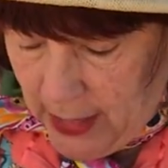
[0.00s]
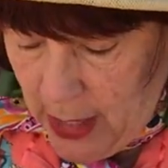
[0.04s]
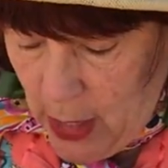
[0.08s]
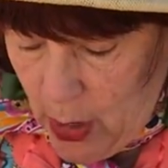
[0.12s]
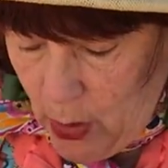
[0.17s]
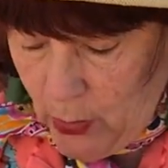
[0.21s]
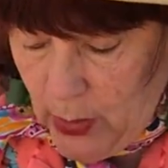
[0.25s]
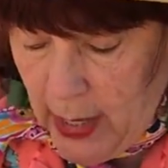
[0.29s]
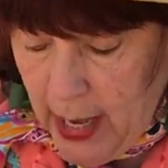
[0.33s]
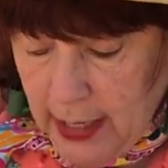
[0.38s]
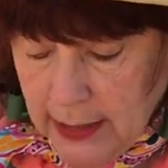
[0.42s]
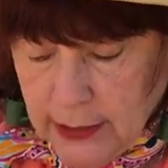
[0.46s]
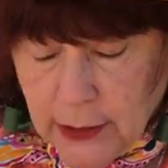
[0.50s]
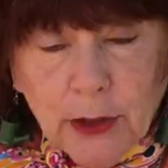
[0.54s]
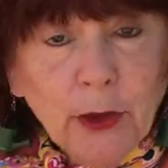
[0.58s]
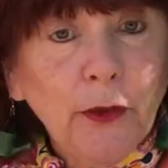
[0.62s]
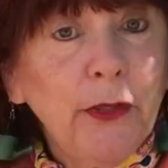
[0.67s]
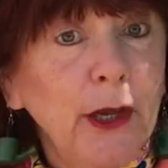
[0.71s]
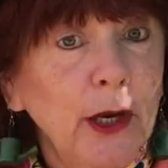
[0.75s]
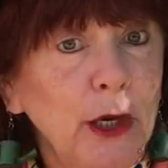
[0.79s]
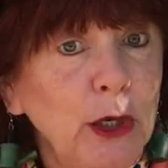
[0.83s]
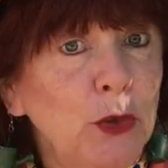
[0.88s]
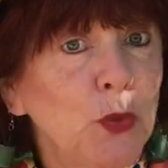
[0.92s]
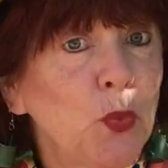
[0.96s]
Okay, so
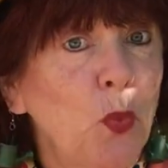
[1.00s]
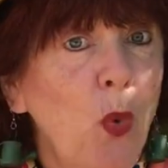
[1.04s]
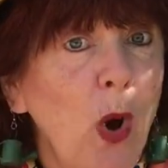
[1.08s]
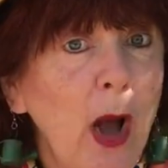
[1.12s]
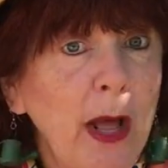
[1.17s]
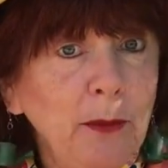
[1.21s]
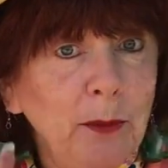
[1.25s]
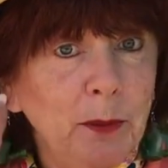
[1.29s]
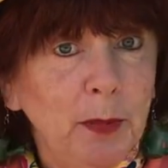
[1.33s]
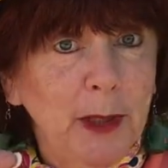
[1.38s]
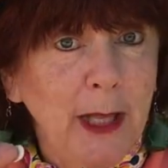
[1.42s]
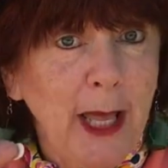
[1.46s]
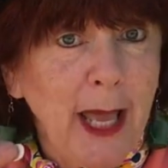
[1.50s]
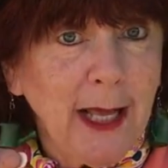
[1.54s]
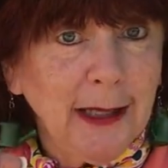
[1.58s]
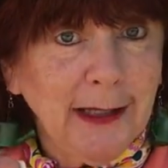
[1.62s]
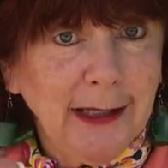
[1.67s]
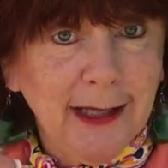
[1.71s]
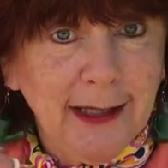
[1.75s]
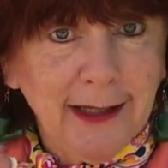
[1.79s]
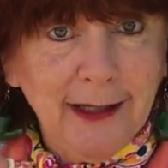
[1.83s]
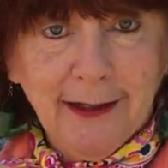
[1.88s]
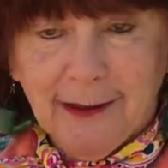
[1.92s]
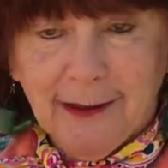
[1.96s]
there's one planted.